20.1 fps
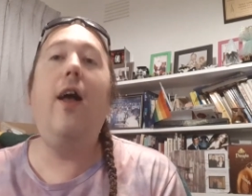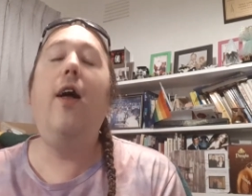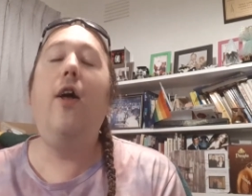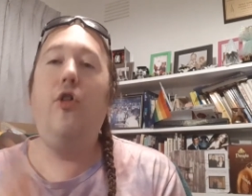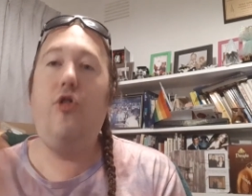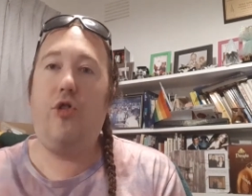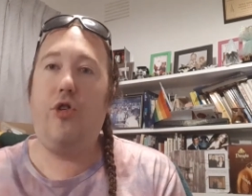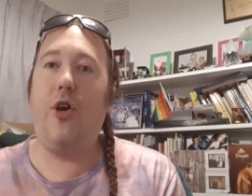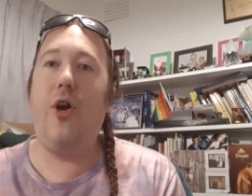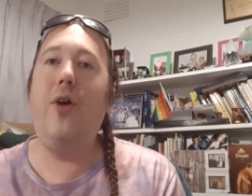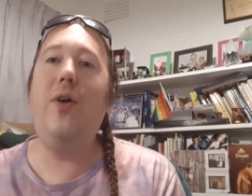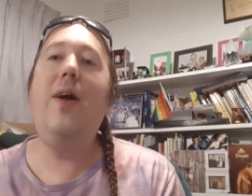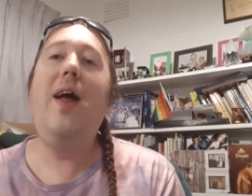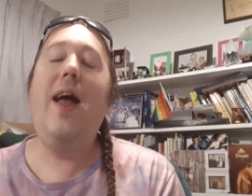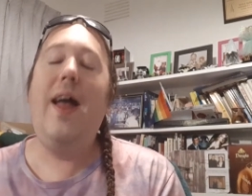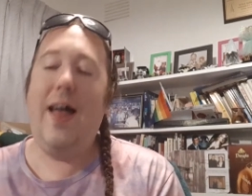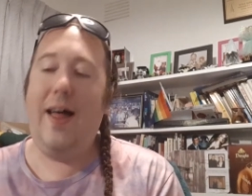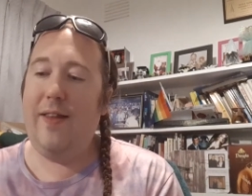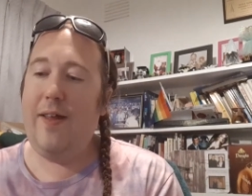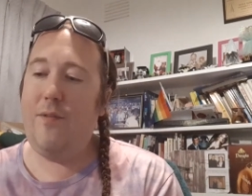So
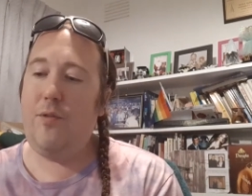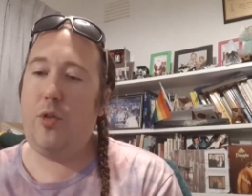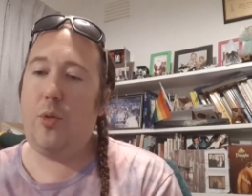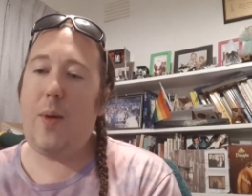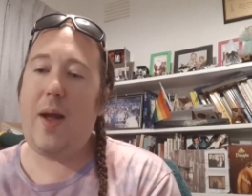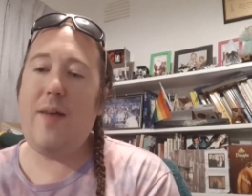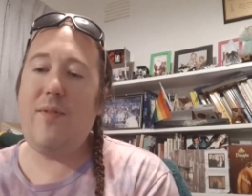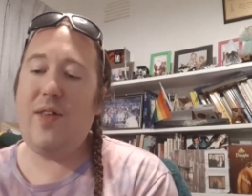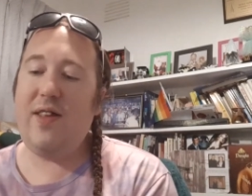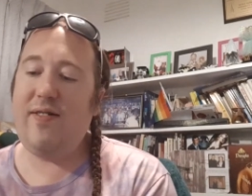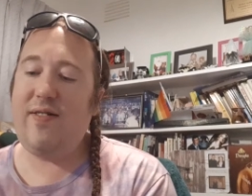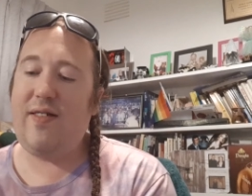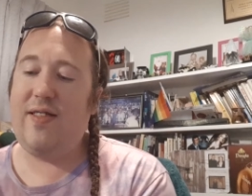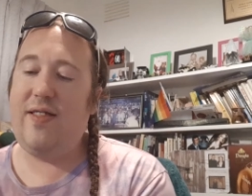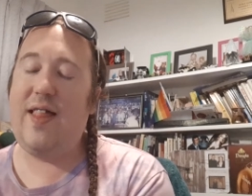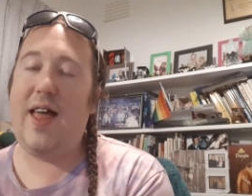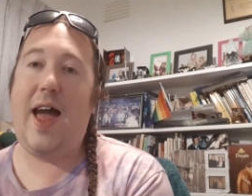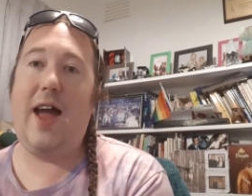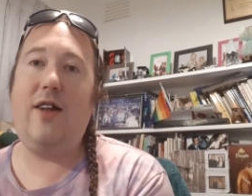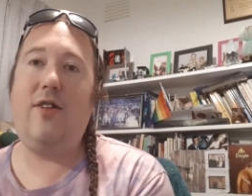11th wavers,
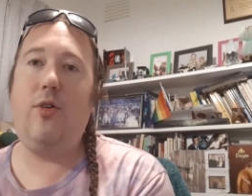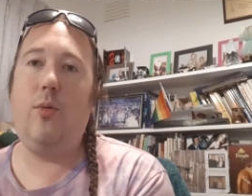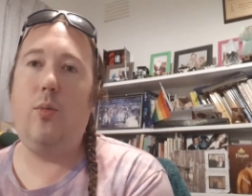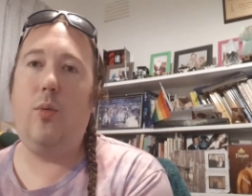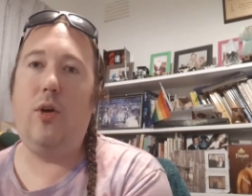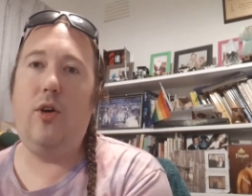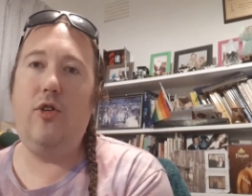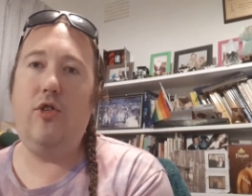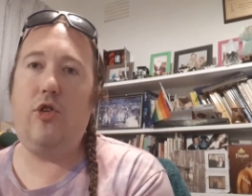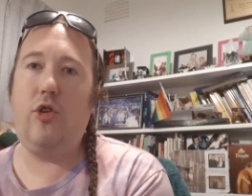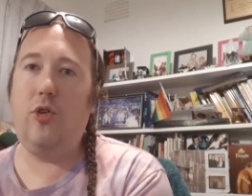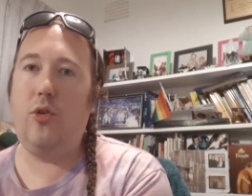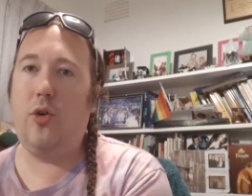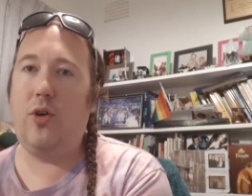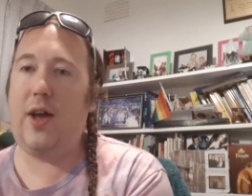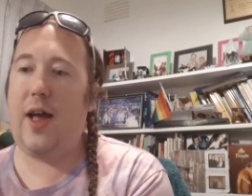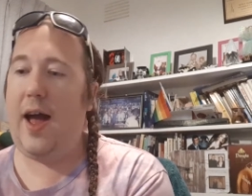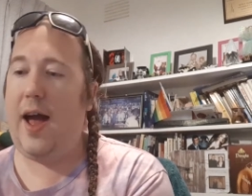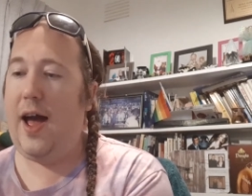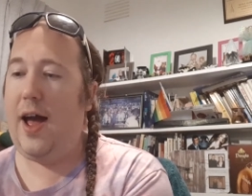that was your
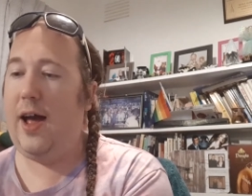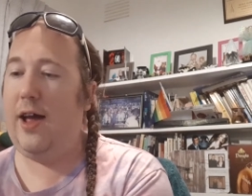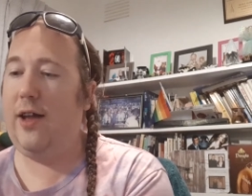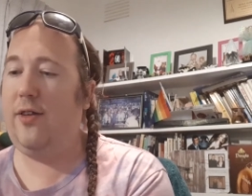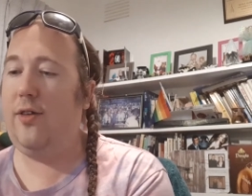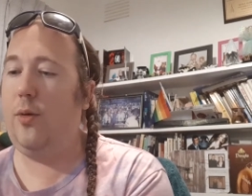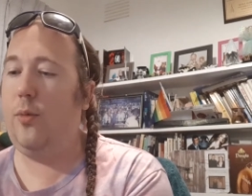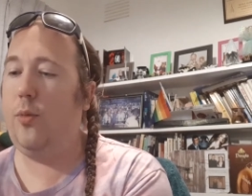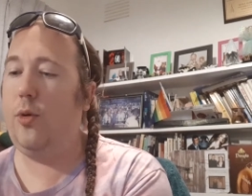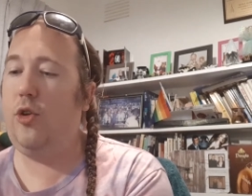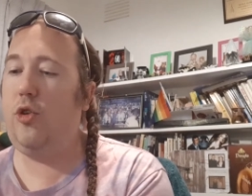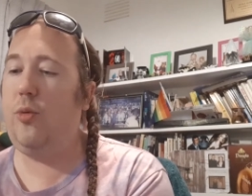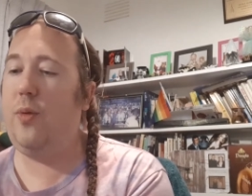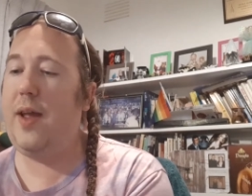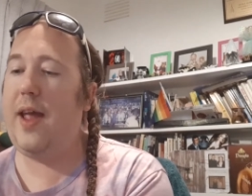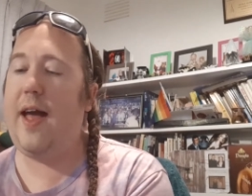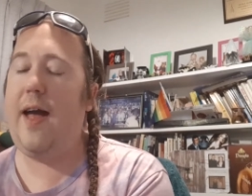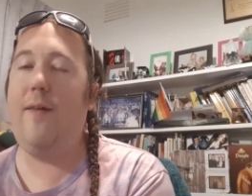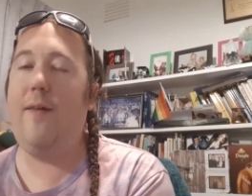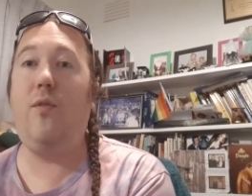card. What do we
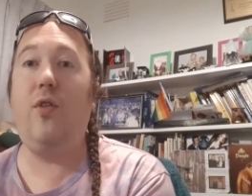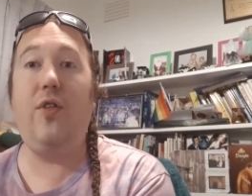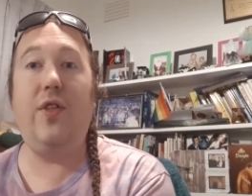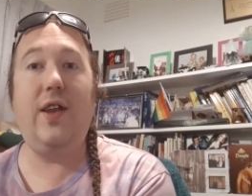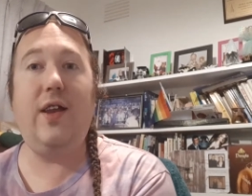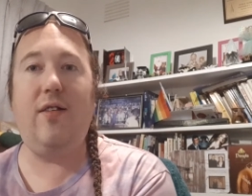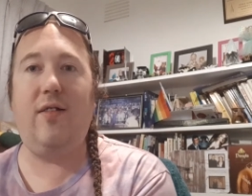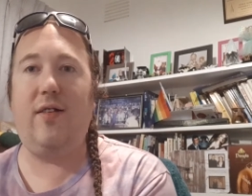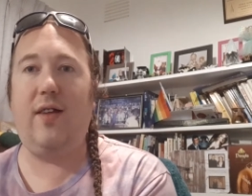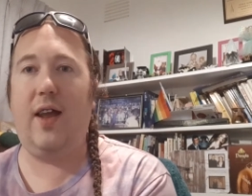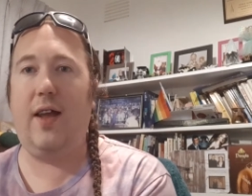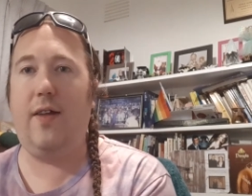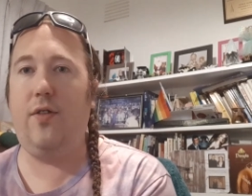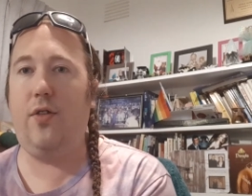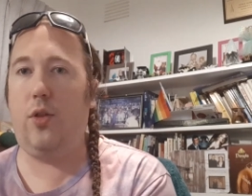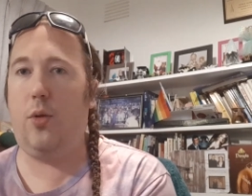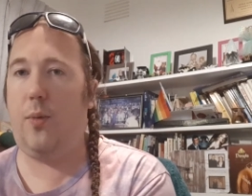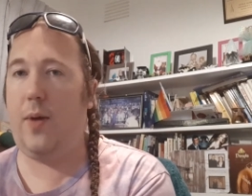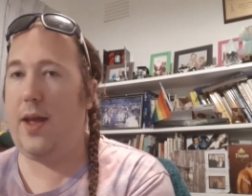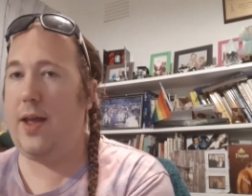have for the
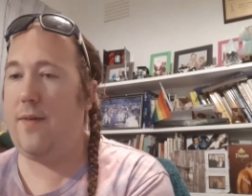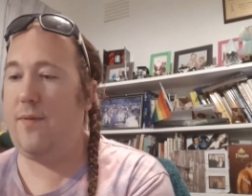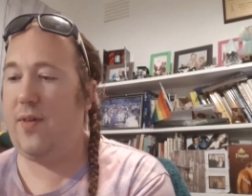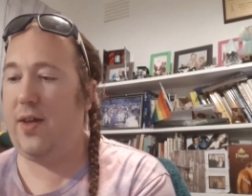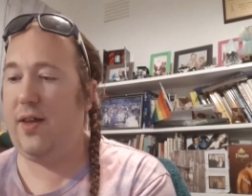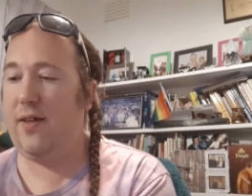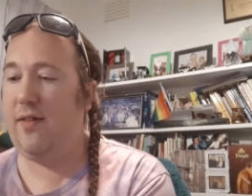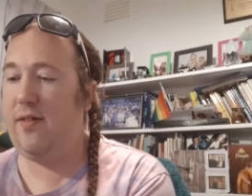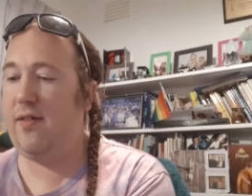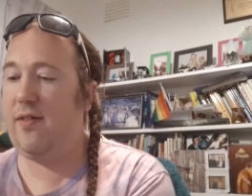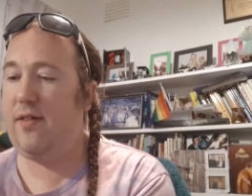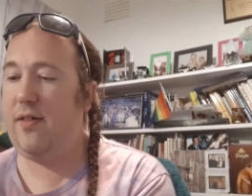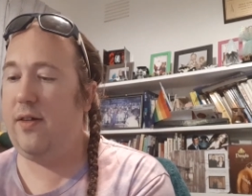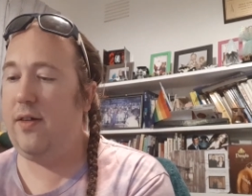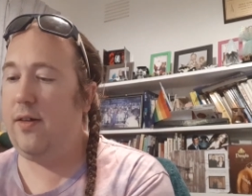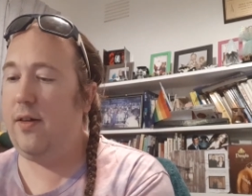10th wavers?